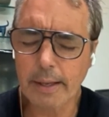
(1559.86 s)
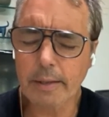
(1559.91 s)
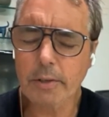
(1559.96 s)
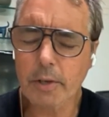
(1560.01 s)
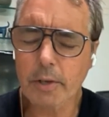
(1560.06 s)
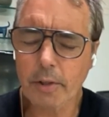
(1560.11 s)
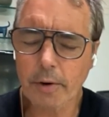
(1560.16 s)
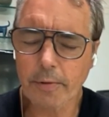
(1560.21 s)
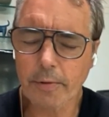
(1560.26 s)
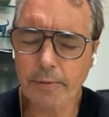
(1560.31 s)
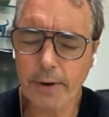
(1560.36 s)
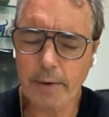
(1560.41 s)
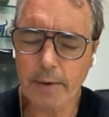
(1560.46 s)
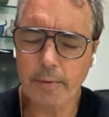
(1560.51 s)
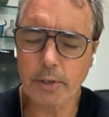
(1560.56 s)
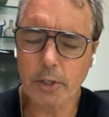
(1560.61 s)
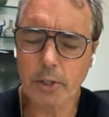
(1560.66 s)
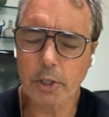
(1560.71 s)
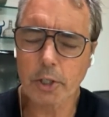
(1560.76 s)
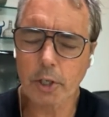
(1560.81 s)
to their
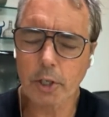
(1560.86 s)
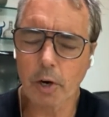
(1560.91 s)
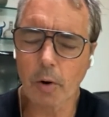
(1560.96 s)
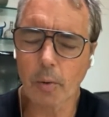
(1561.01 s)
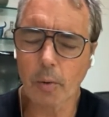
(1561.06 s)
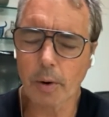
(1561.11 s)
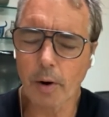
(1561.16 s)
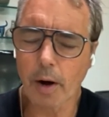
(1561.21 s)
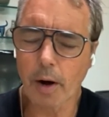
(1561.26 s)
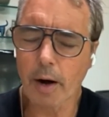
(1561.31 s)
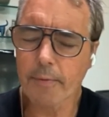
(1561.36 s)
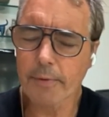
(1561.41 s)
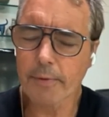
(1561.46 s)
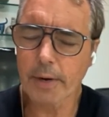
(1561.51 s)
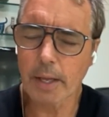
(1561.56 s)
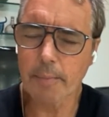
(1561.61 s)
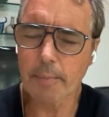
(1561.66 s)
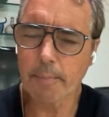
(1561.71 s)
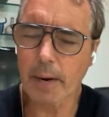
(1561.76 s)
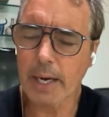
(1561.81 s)
favorite show and often
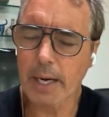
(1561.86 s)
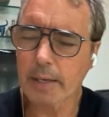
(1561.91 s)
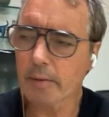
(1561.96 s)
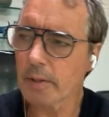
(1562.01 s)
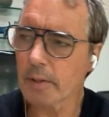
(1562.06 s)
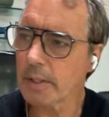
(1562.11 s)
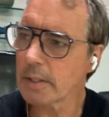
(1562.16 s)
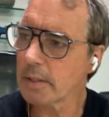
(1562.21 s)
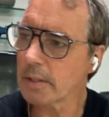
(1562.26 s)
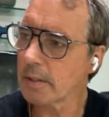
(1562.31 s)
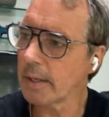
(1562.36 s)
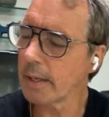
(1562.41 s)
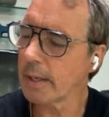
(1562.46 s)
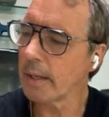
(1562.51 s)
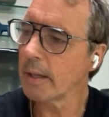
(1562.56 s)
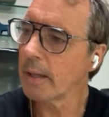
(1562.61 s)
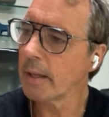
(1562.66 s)
eat mindlessly.